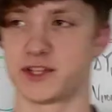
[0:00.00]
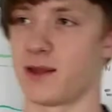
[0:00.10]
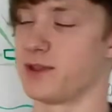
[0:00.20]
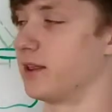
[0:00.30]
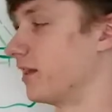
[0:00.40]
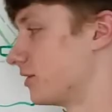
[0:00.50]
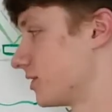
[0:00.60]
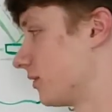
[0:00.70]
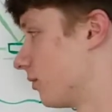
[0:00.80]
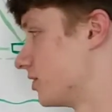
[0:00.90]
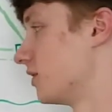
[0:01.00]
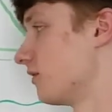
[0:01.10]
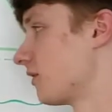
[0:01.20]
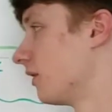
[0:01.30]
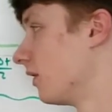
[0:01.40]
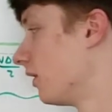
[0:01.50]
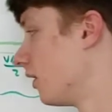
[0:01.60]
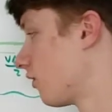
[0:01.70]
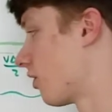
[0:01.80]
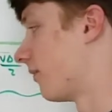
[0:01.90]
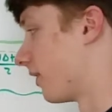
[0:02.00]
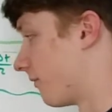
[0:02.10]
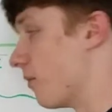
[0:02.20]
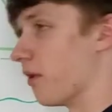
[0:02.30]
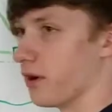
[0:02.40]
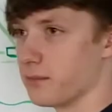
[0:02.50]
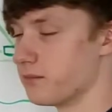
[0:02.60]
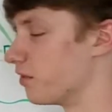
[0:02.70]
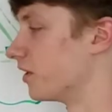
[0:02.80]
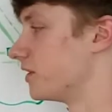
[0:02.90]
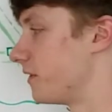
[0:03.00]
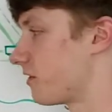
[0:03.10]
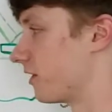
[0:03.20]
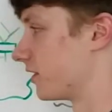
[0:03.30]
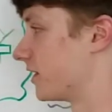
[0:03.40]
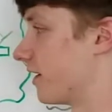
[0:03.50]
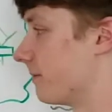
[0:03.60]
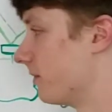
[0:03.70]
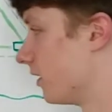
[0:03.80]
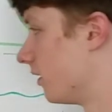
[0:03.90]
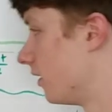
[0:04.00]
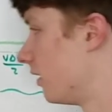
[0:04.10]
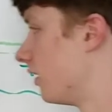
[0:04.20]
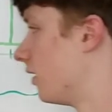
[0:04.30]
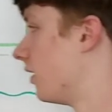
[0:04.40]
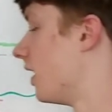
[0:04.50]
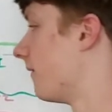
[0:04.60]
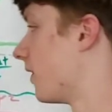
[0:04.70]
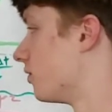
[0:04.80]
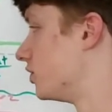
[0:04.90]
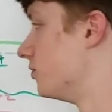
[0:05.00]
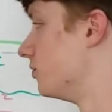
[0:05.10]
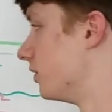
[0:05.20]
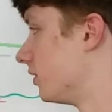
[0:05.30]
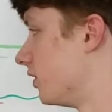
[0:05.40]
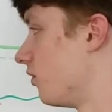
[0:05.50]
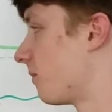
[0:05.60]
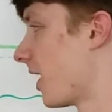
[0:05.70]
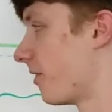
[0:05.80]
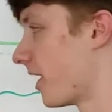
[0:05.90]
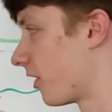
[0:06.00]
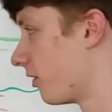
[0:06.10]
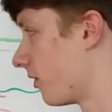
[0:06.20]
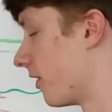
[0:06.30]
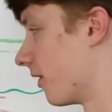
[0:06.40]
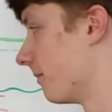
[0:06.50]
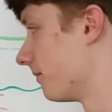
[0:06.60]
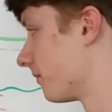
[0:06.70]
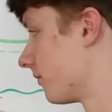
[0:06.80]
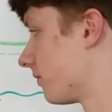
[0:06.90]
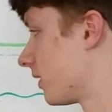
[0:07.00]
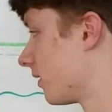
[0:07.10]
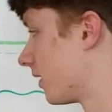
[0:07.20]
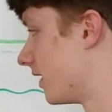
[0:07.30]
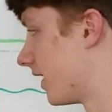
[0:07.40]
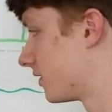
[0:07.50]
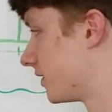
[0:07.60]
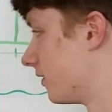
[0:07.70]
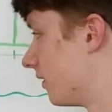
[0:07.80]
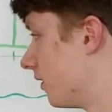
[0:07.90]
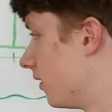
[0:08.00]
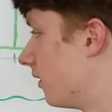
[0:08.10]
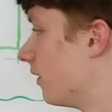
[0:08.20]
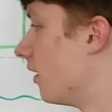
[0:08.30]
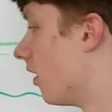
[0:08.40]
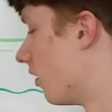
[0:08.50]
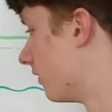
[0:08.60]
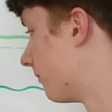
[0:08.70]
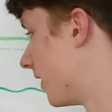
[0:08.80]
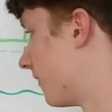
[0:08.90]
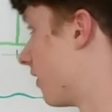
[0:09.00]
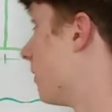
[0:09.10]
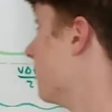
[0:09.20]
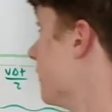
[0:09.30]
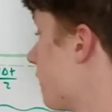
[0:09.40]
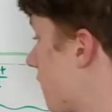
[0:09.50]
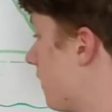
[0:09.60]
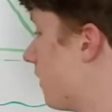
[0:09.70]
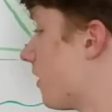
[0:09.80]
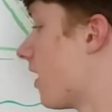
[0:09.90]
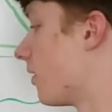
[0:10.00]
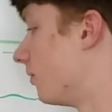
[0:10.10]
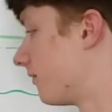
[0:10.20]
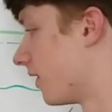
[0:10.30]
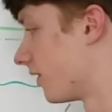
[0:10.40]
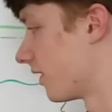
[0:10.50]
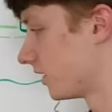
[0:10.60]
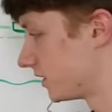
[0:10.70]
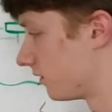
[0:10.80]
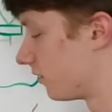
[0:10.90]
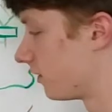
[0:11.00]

time dilation, which is solving for relativistic time. If I were to use Pythagorean theorem, connect all of my variables, I will find that